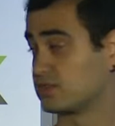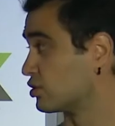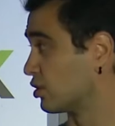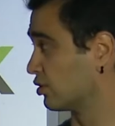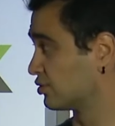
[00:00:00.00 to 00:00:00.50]

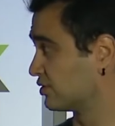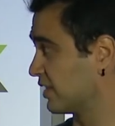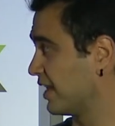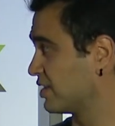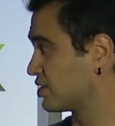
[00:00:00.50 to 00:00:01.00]
source
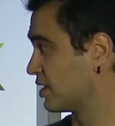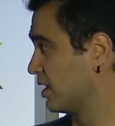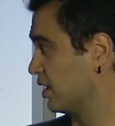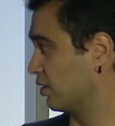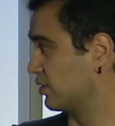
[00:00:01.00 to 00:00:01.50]
stage.
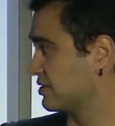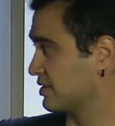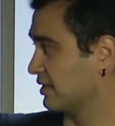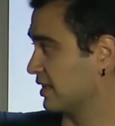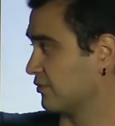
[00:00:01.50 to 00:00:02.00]
You can
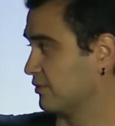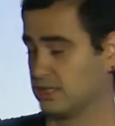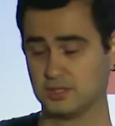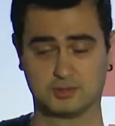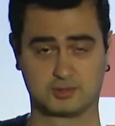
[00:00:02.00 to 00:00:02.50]
see that we
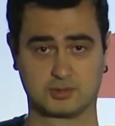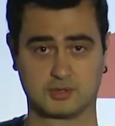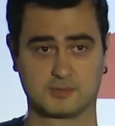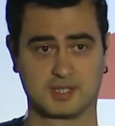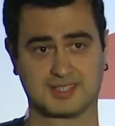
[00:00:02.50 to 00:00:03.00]
use
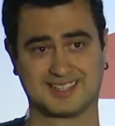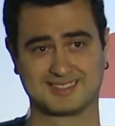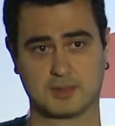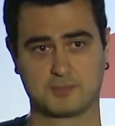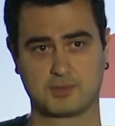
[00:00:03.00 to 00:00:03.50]
third-party
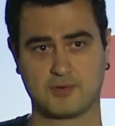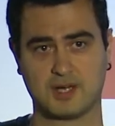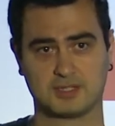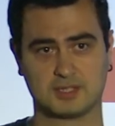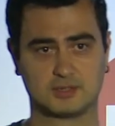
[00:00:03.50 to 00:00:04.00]
GitHub
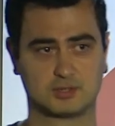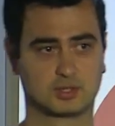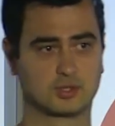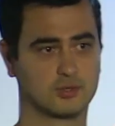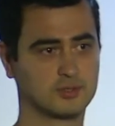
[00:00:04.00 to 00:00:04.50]
provider to
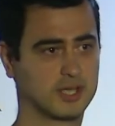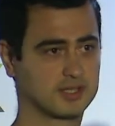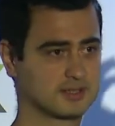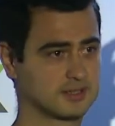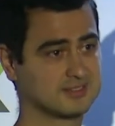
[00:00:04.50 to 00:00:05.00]

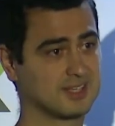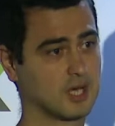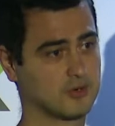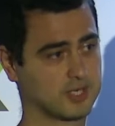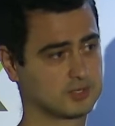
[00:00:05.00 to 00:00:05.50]
connect
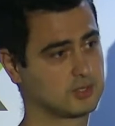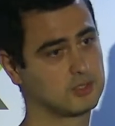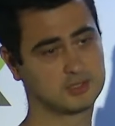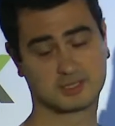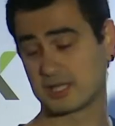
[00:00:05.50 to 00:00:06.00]
our
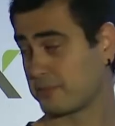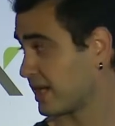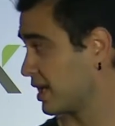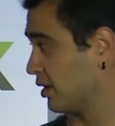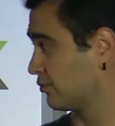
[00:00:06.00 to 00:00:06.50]
external GitHub
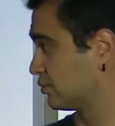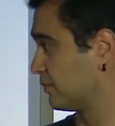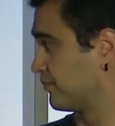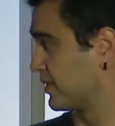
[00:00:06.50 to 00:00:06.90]
account.